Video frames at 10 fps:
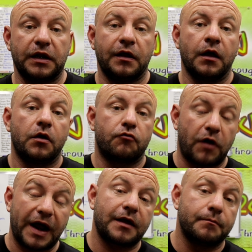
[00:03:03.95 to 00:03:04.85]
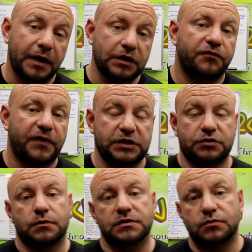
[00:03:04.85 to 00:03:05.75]
many rack
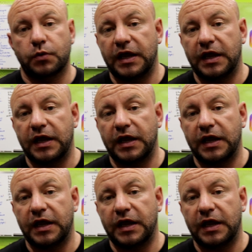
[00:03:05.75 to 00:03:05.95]
manufacturers.